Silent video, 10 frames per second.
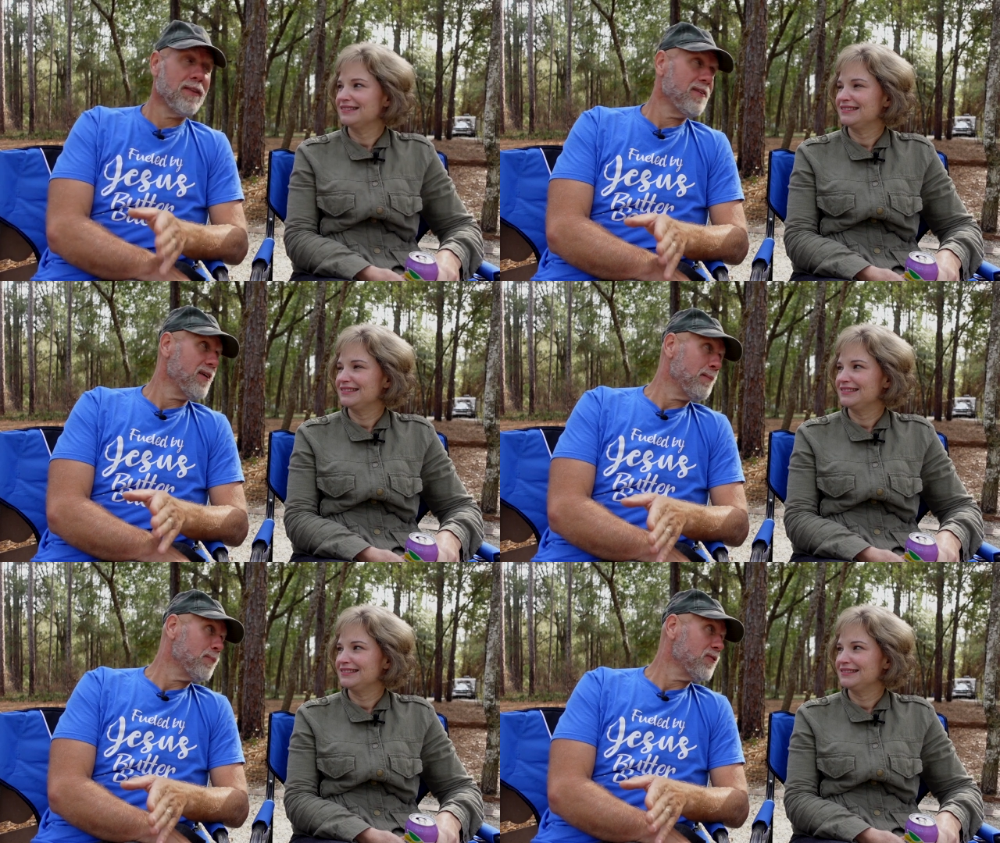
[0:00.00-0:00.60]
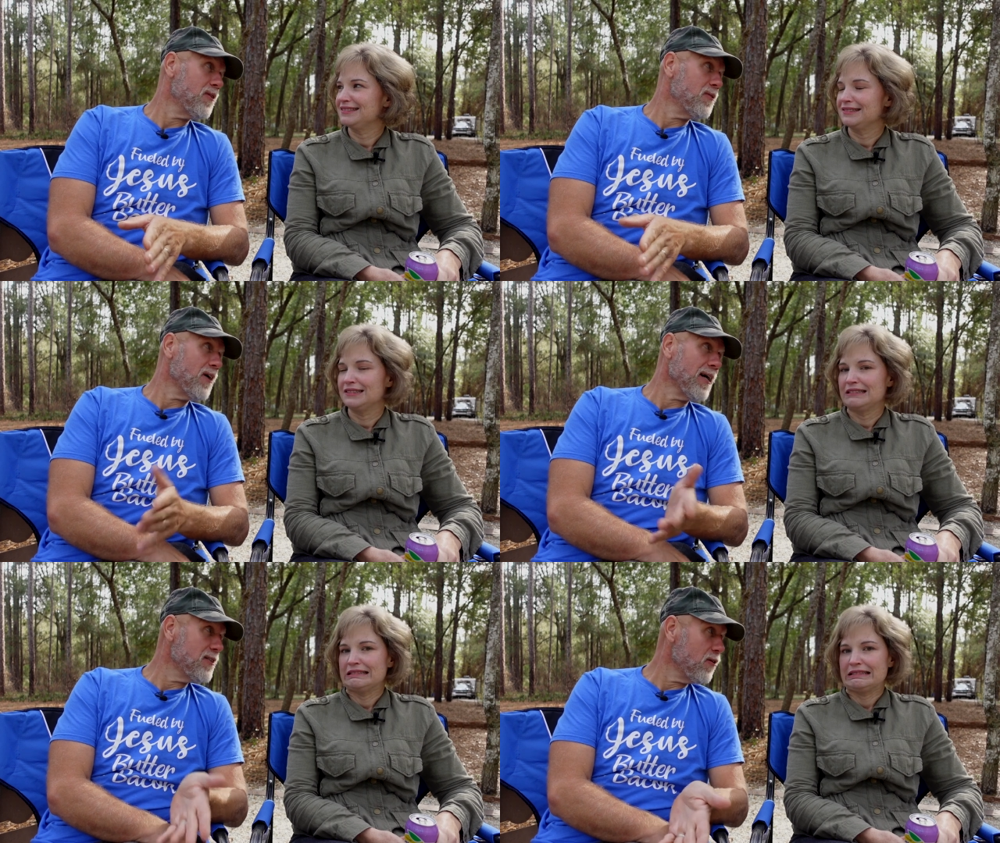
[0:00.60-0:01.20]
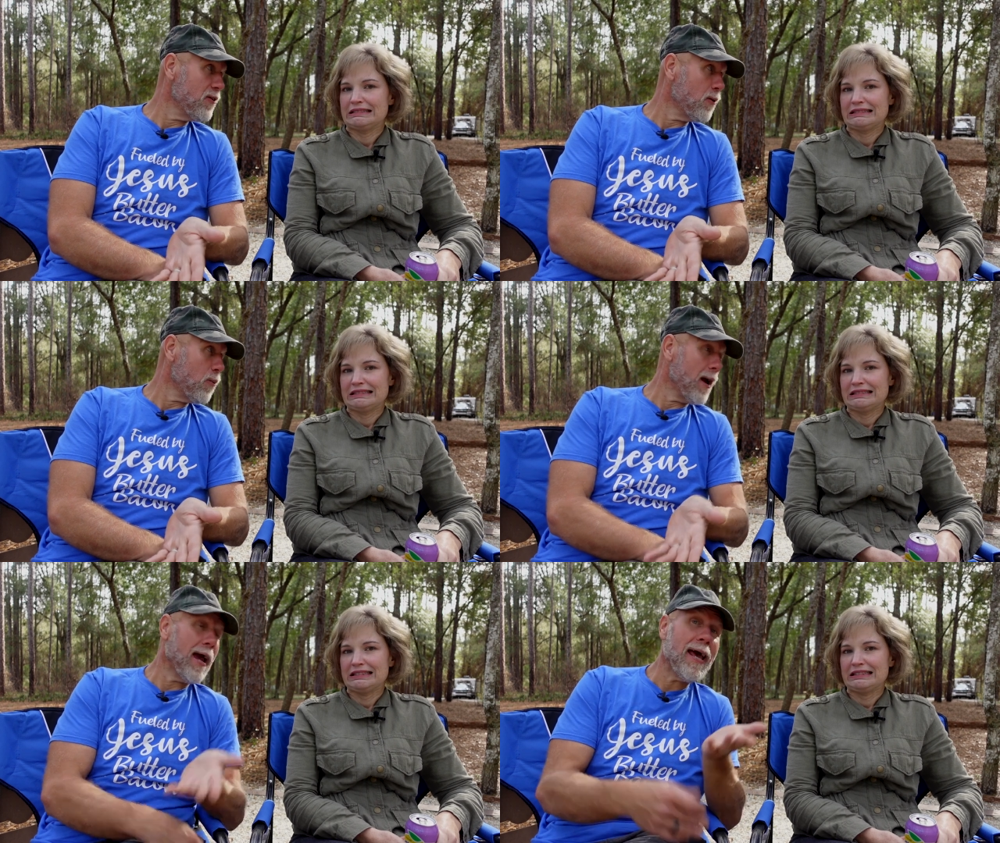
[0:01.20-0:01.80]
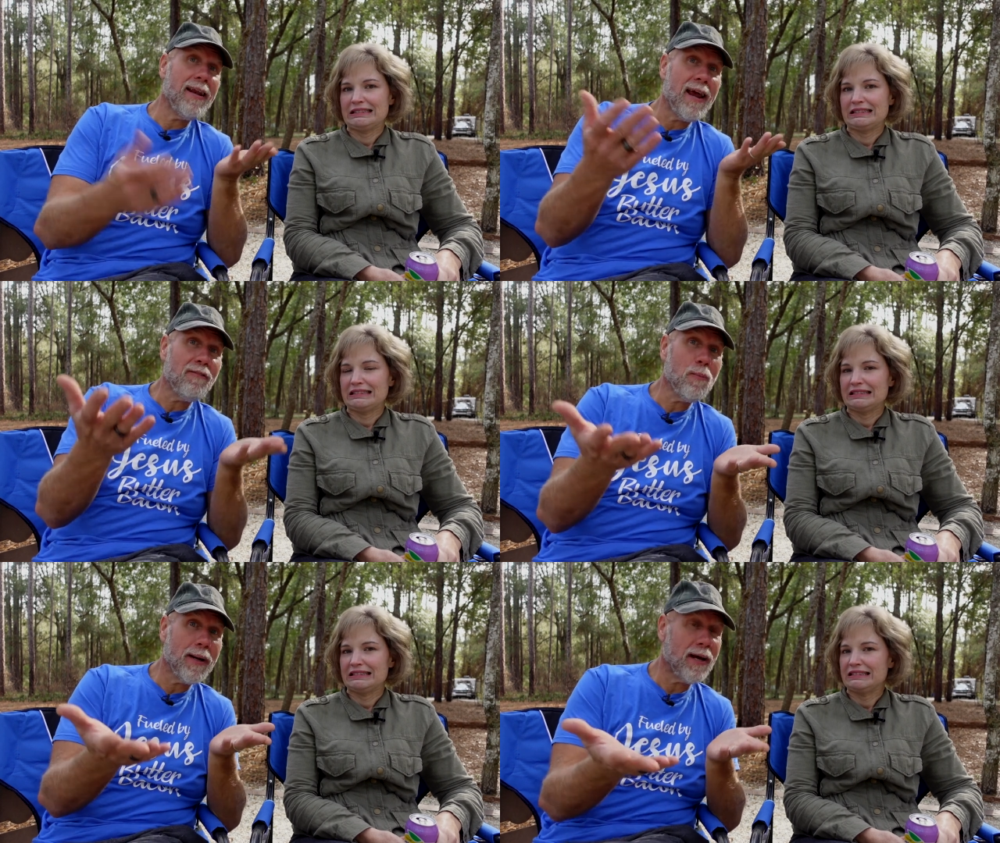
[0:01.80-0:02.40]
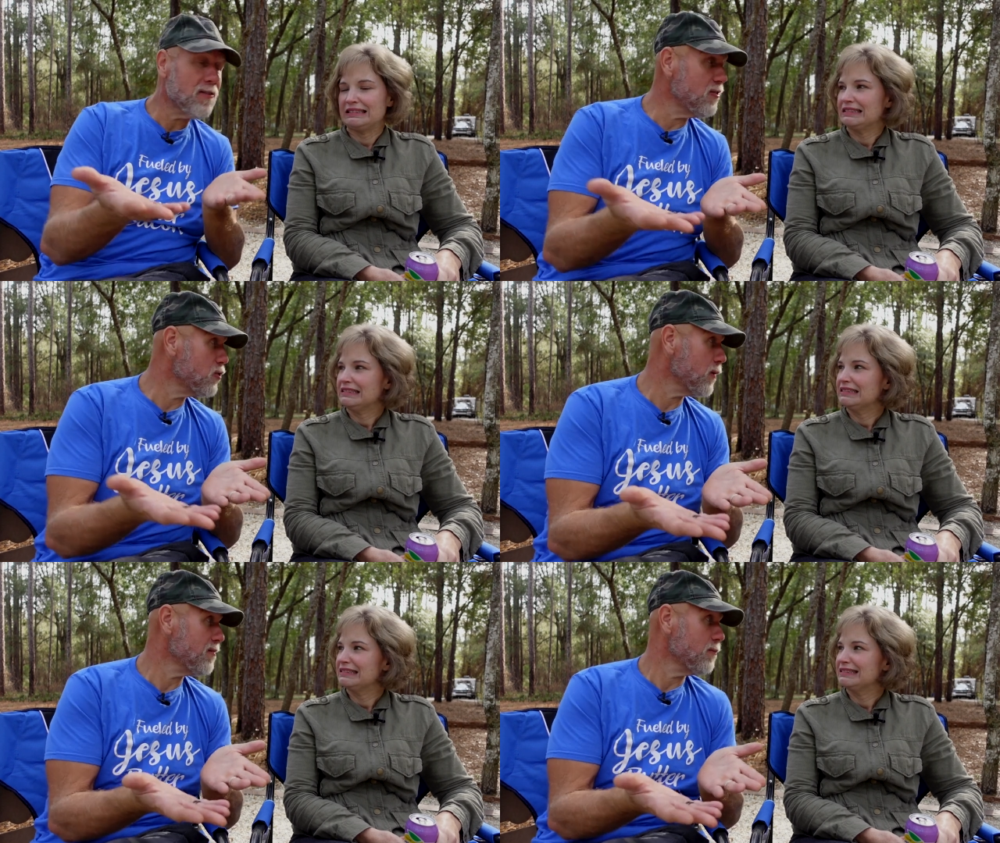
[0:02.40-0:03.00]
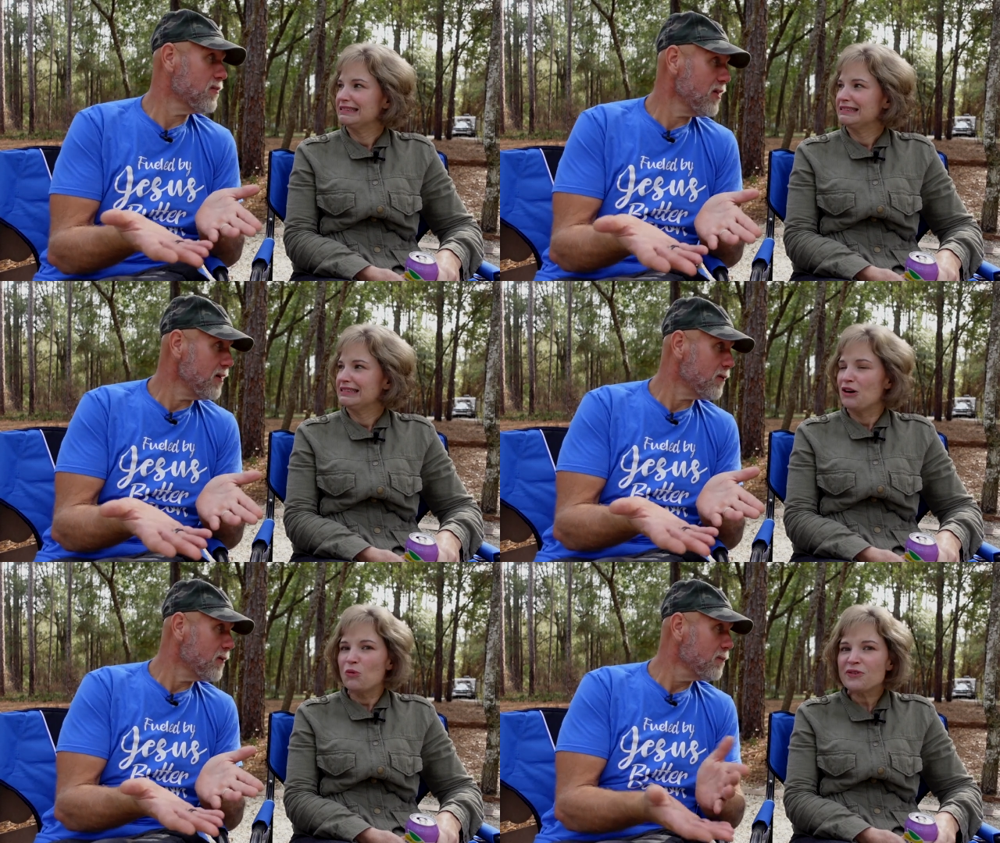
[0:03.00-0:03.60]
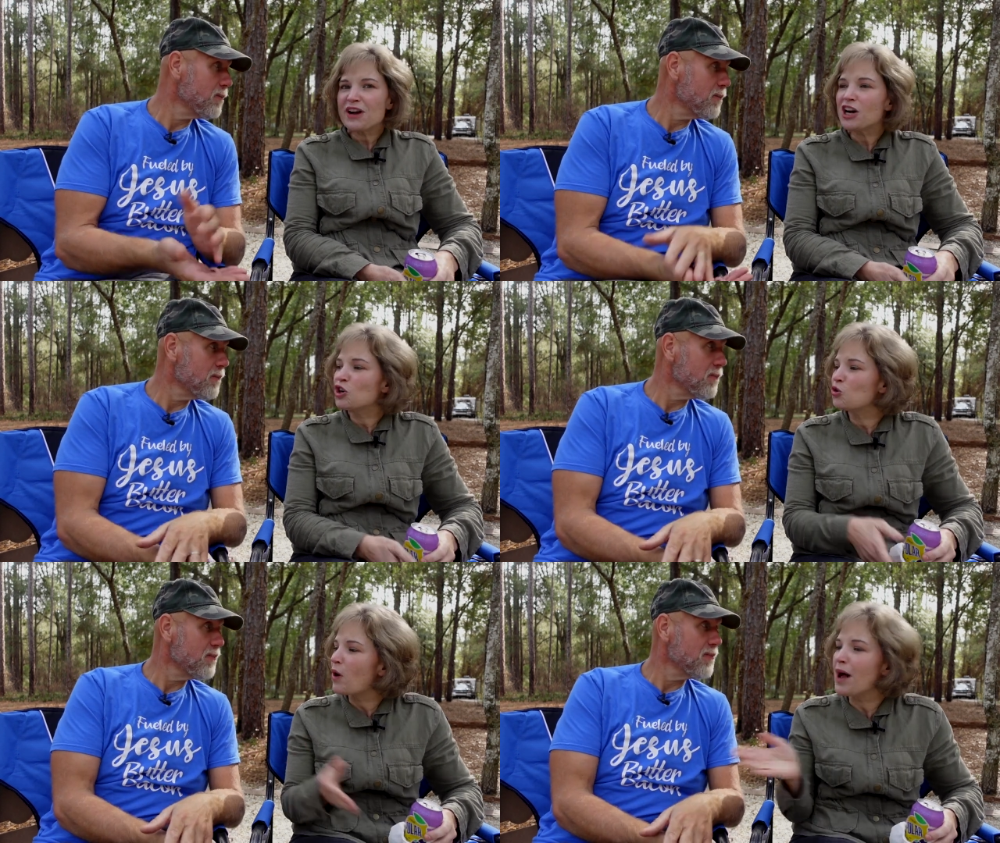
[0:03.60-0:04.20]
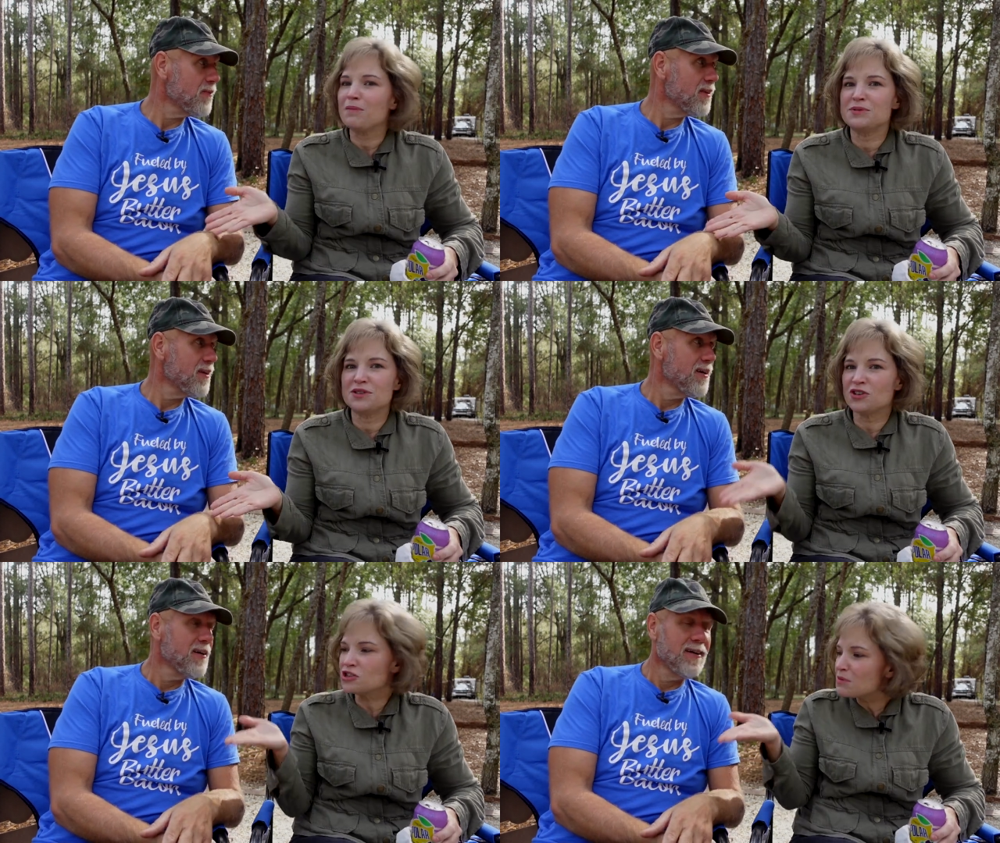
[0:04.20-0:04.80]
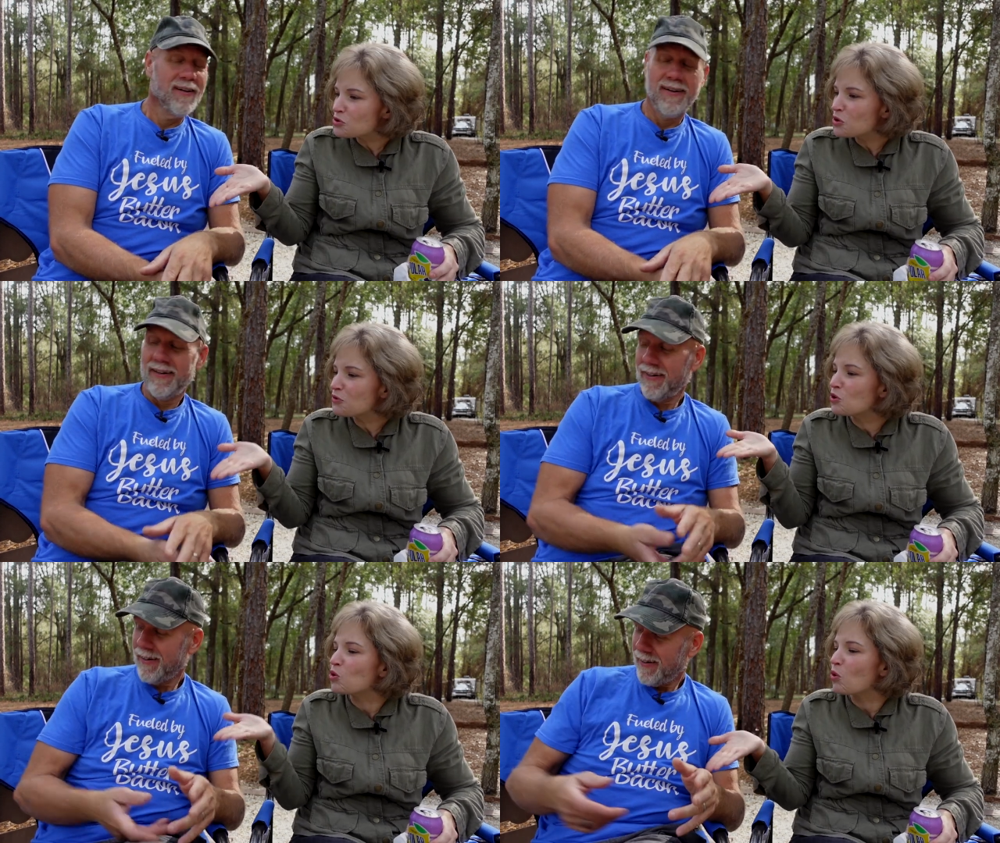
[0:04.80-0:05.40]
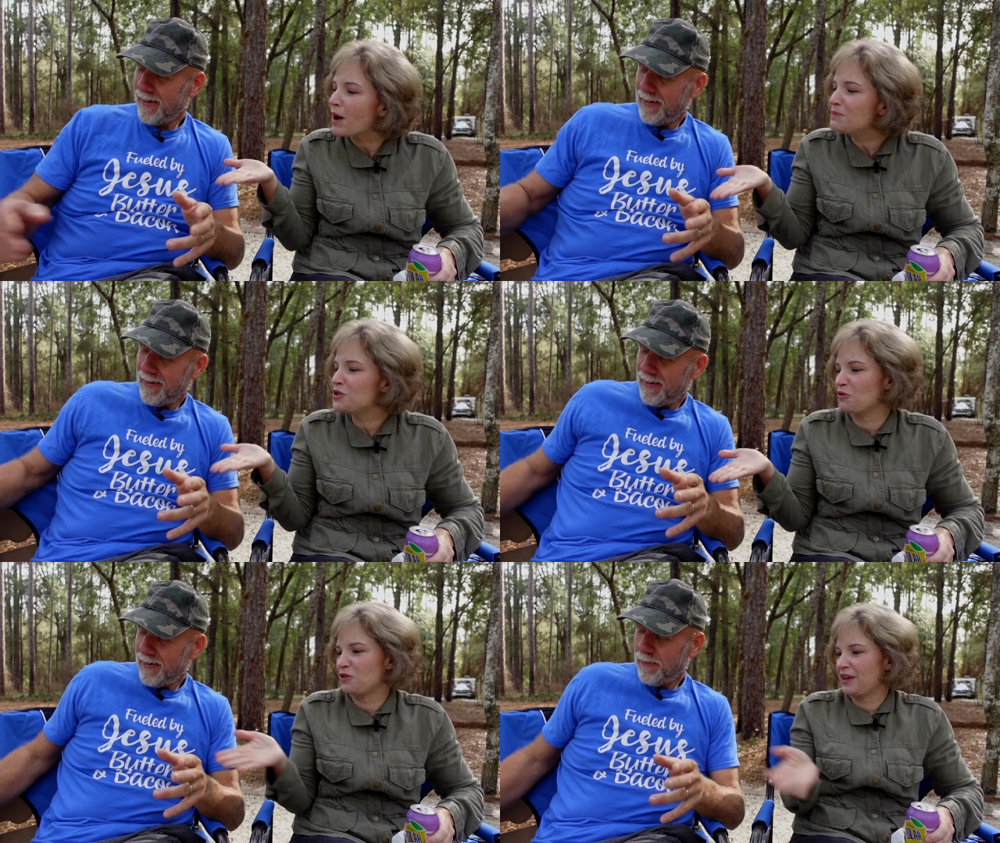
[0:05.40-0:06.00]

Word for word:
Speaker 1: these episodes. I don't know why. And everybody else enjoys them too.
Speaker 2: We've got grubs. There's some sort of grubs over